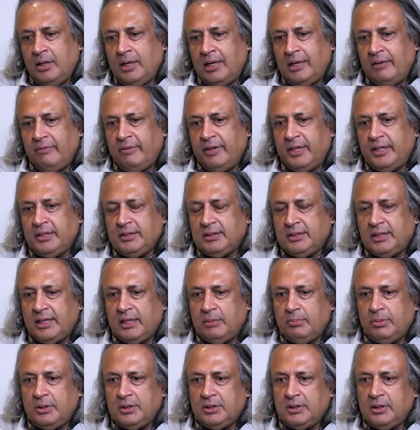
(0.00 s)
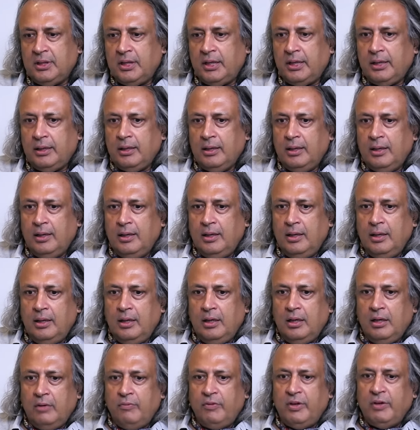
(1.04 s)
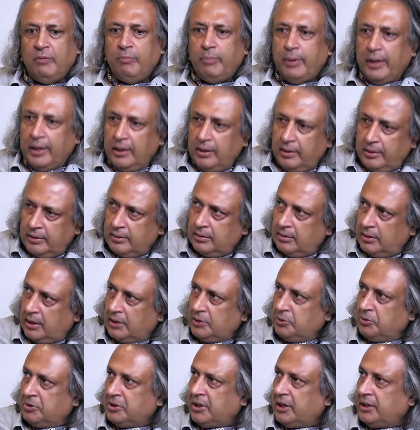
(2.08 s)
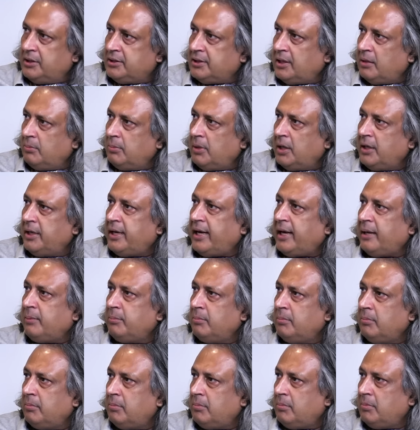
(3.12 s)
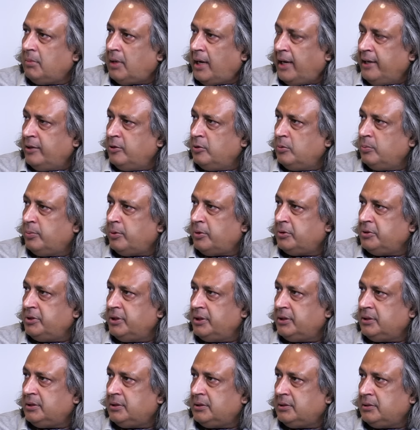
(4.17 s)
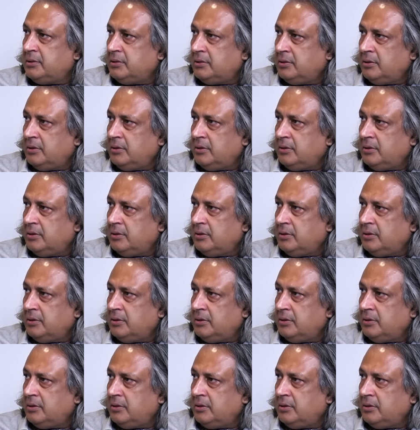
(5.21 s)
I witnessed that personally. We have built, as you said, Salma Dam, hydro projects,